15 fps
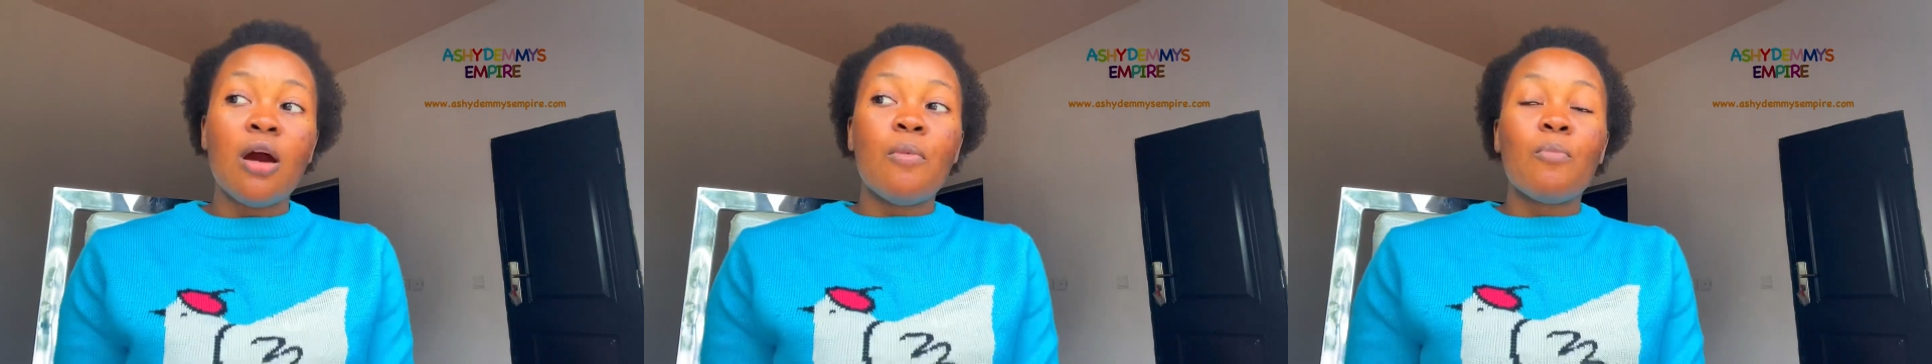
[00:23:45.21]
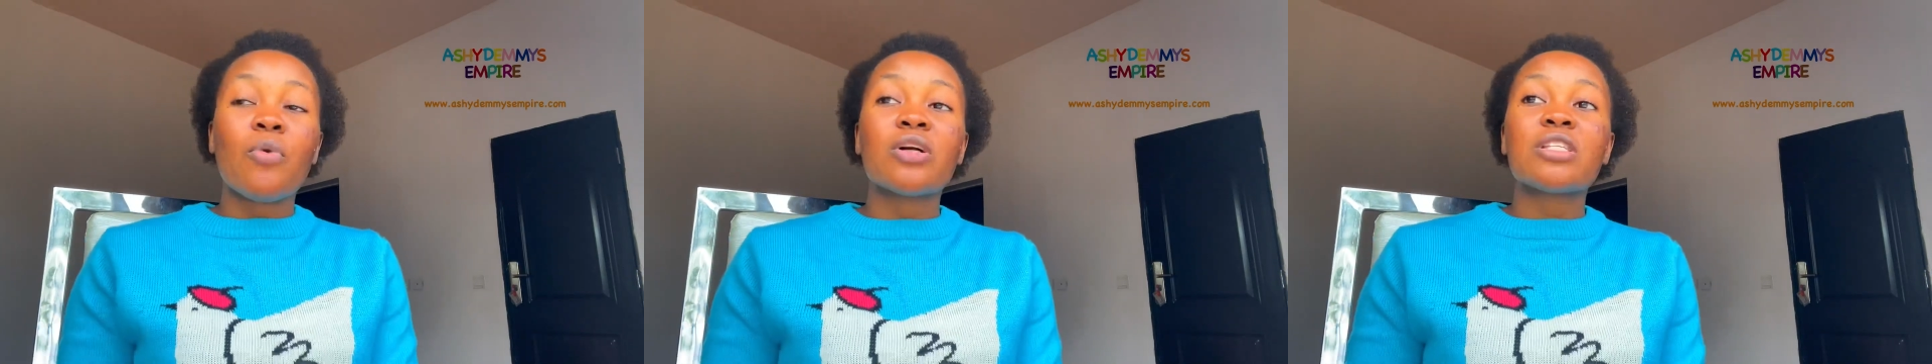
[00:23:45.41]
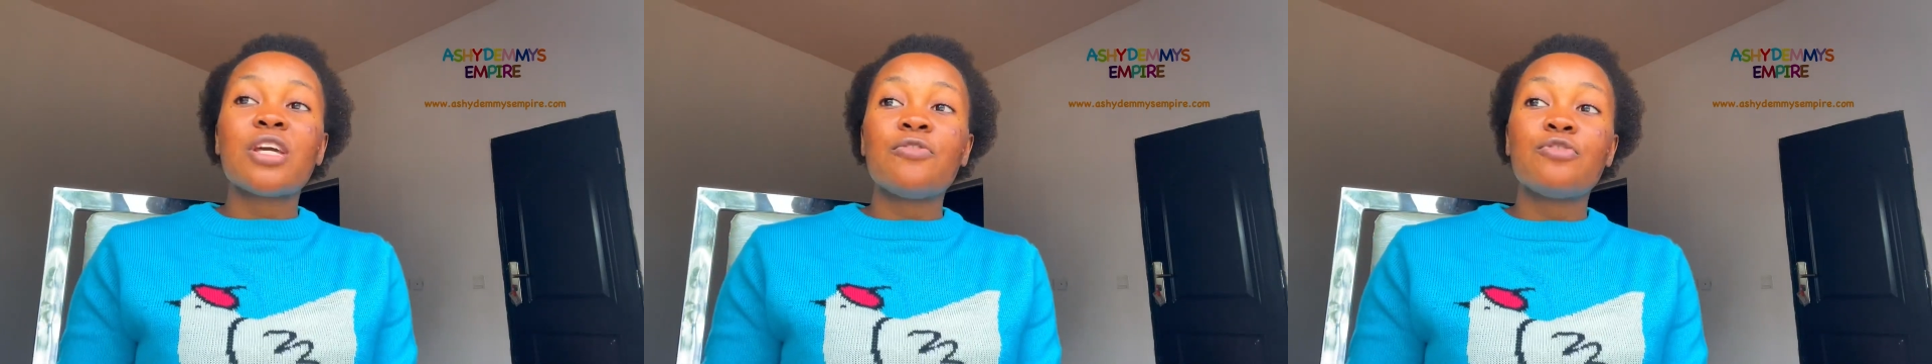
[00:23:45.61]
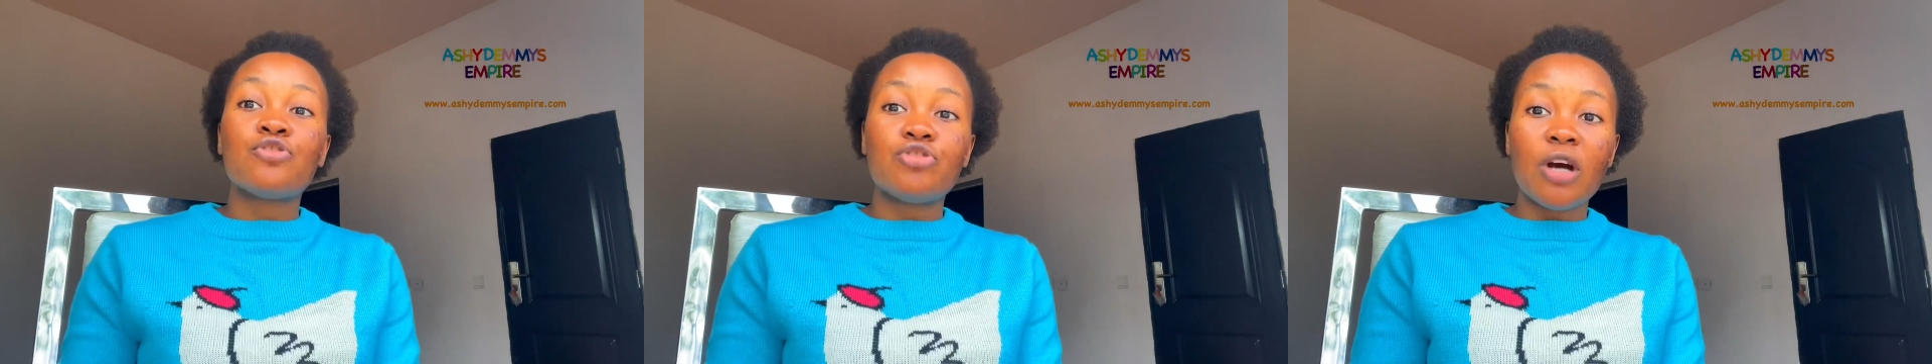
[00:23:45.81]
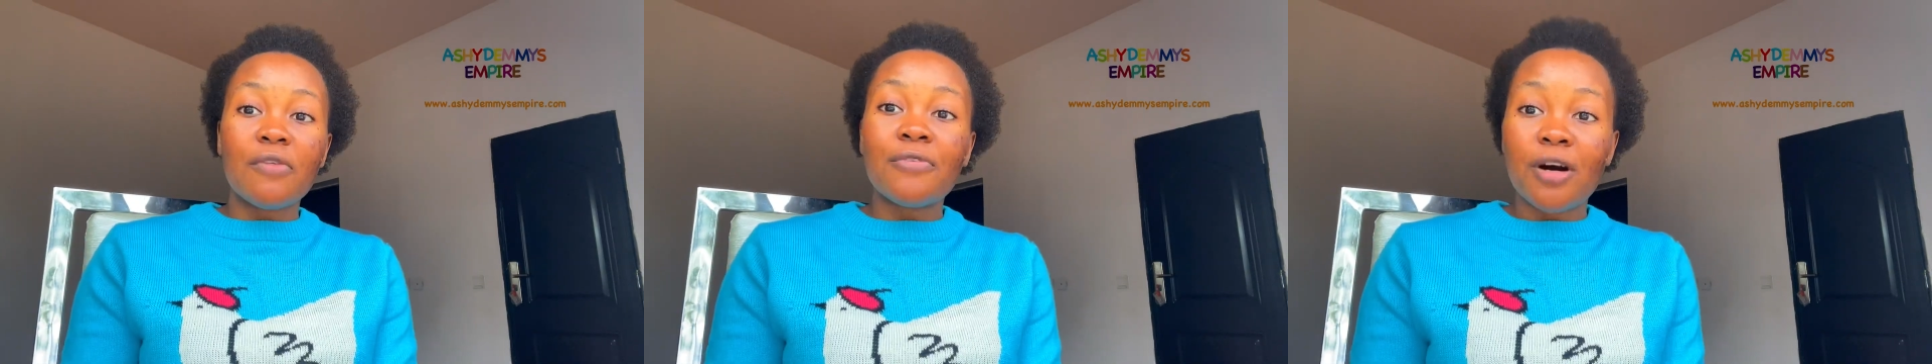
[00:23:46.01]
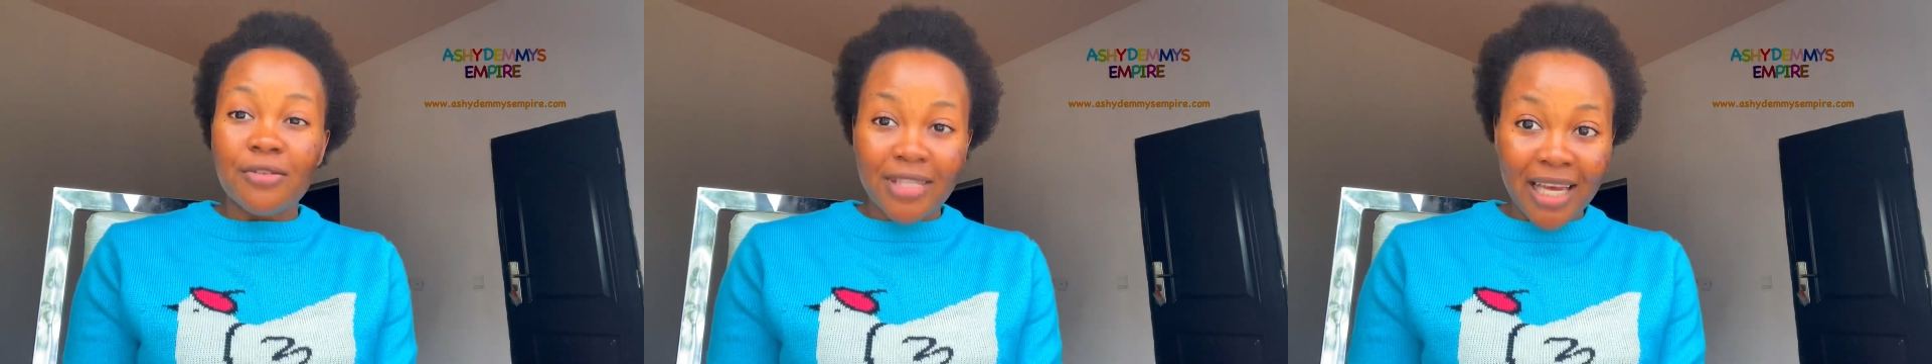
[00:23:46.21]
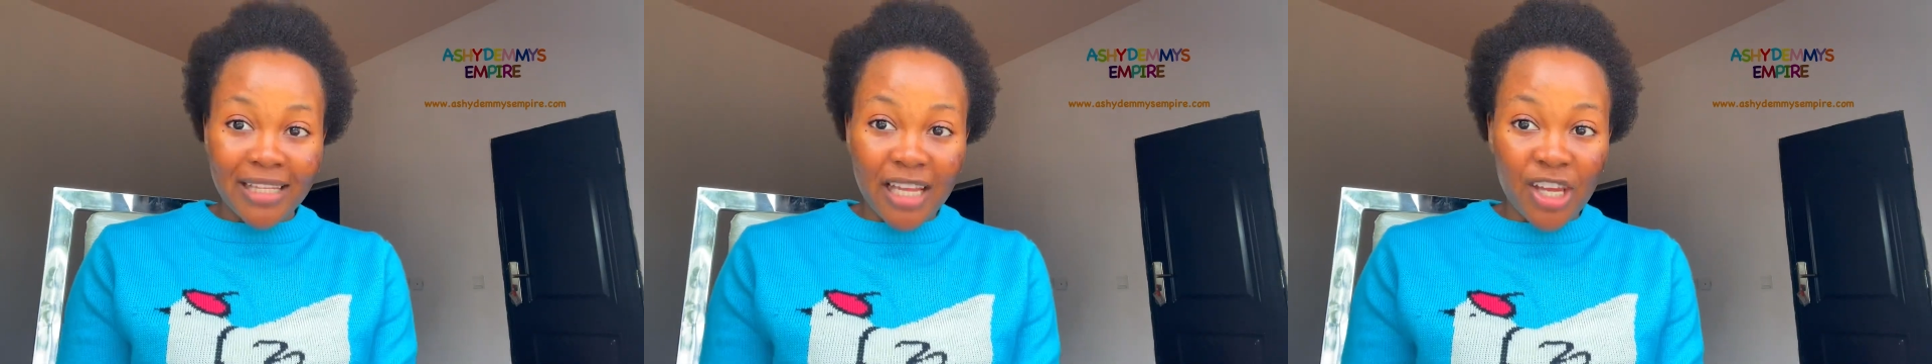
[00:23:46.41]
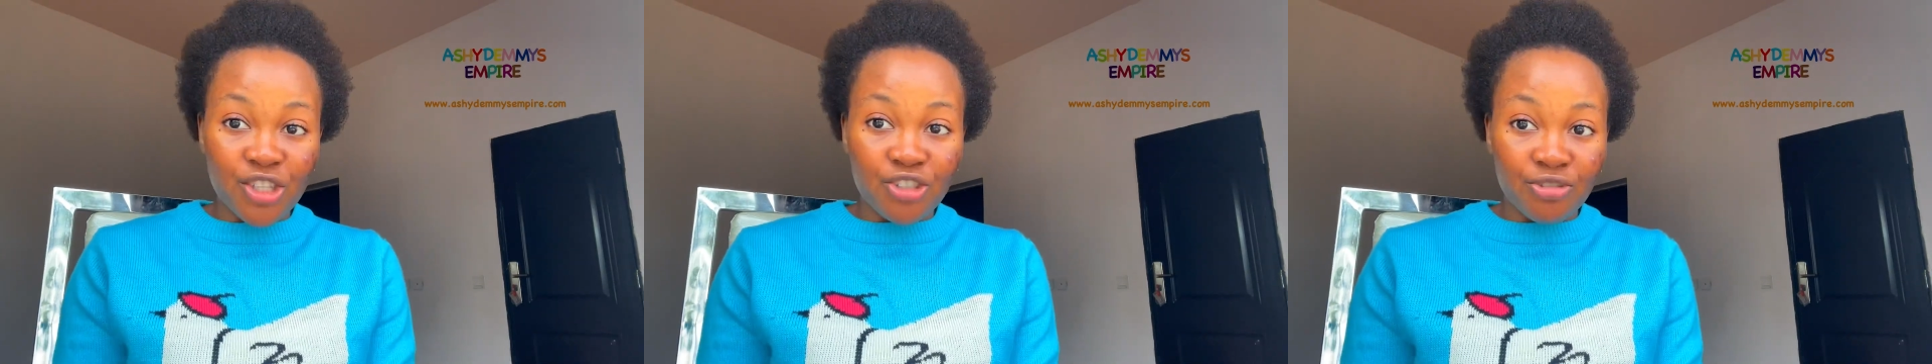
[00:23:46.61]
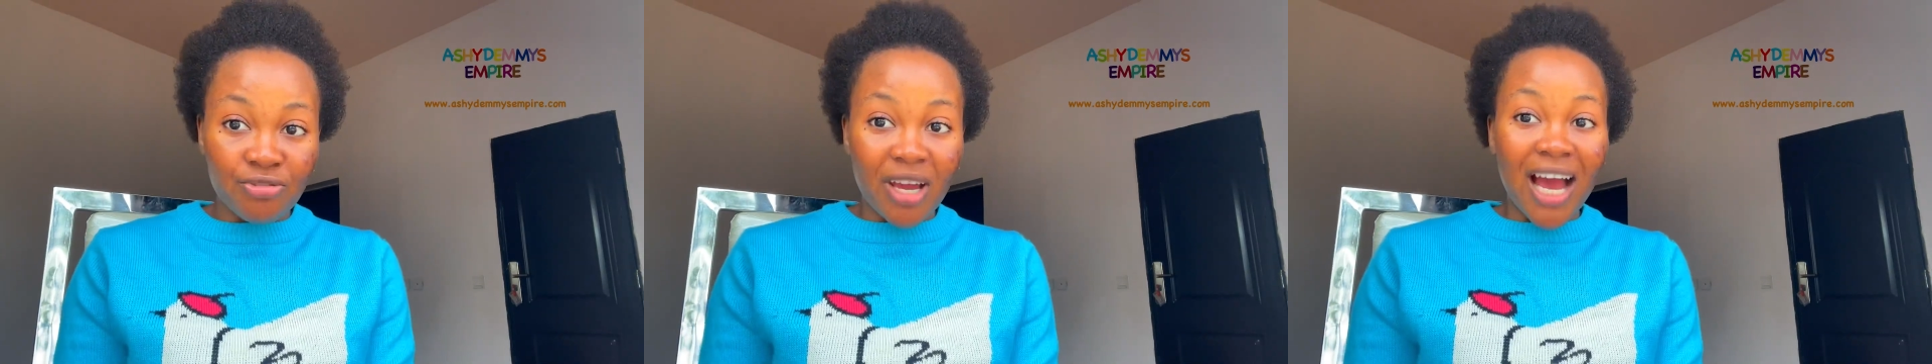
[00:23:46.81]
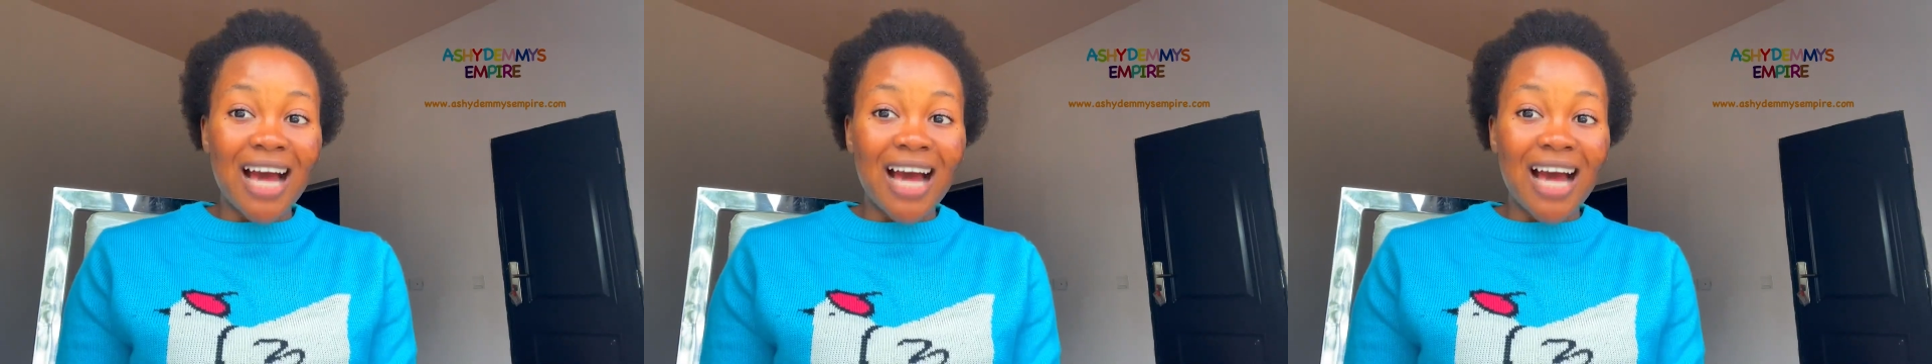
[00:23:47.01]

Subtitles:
But if you travel outside Nigeria